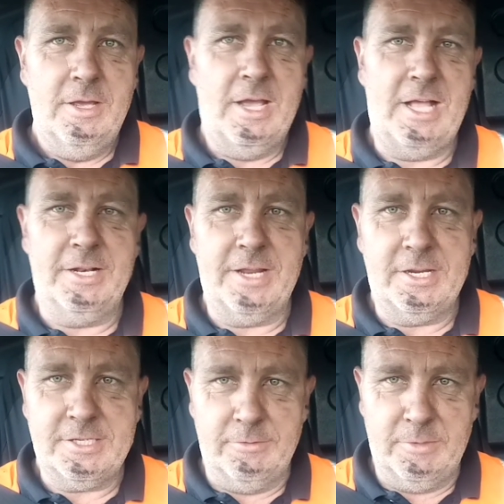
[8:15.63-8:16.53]

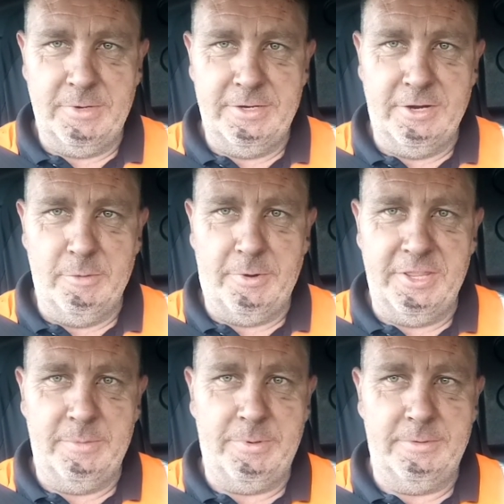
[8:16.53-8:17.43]
Haldex, it would have been no
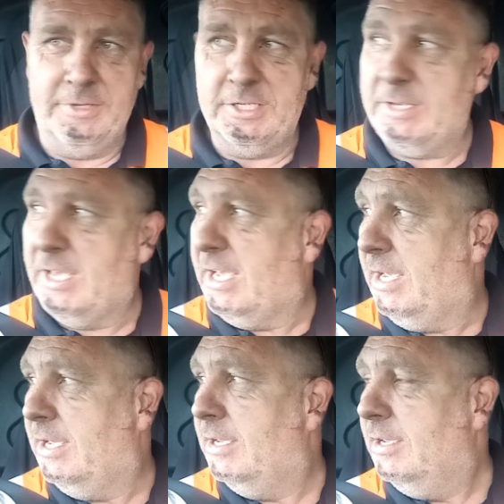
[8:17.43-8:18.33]
bother. But these uh,
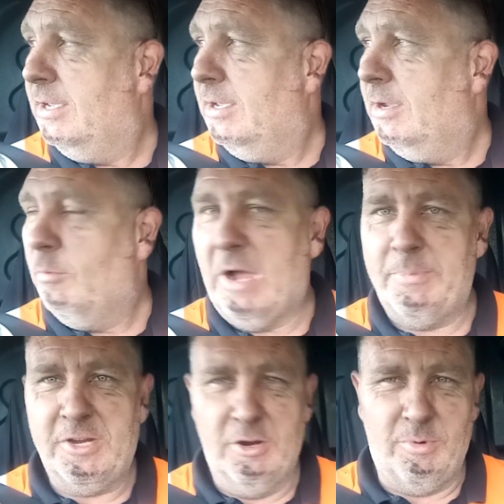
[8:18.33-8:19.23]

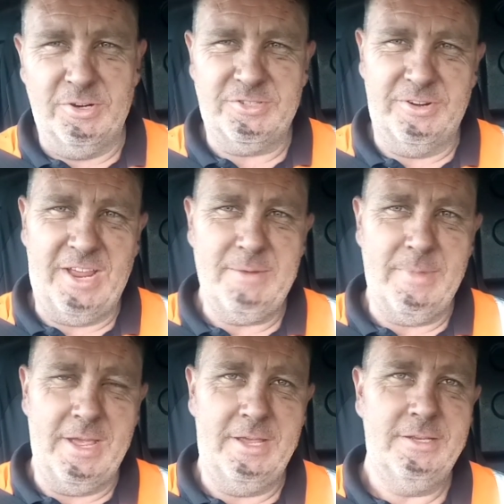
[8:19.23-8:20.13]
Wabco ones are a
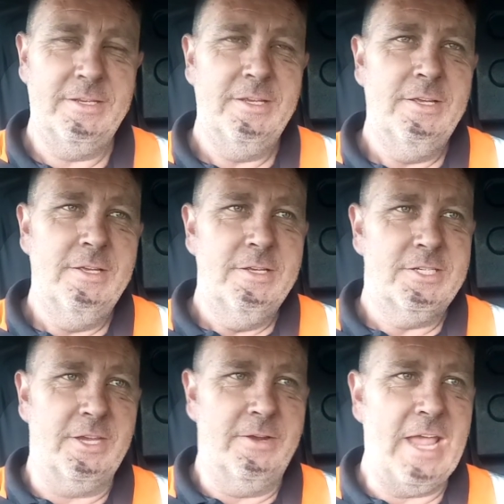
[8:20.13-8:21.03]
nightmare.
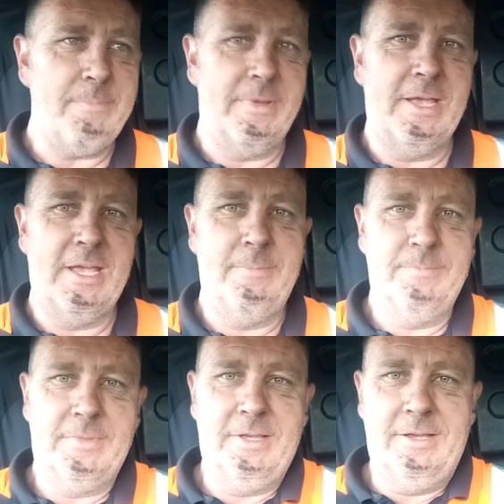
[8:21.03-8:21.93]
So yep, yeah, um,
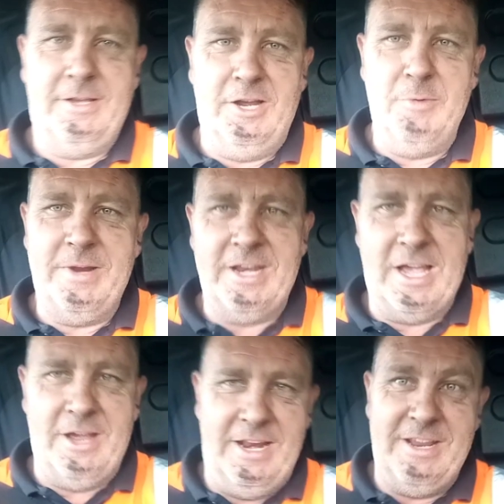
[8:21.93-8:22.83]
I hope. It,
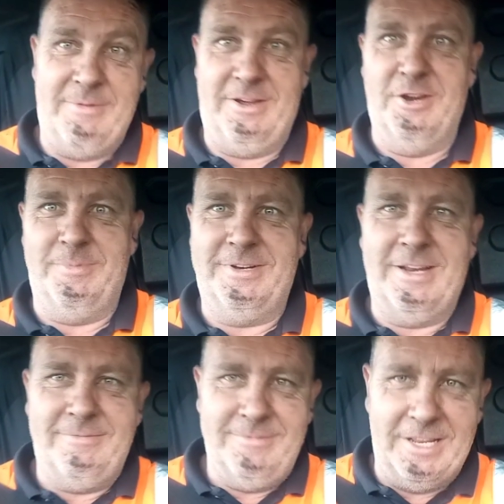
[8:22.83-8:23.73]
uh, anyway, I hope it
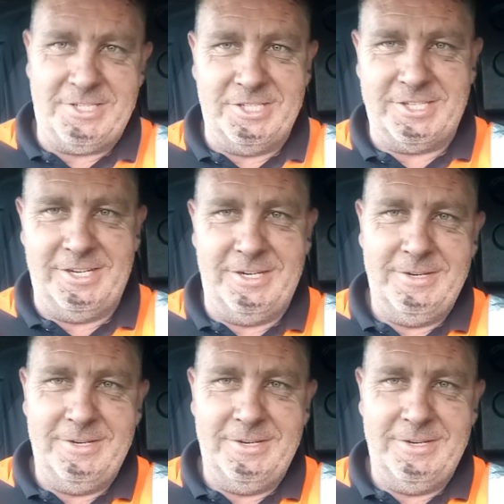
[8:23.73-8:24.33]
lets you see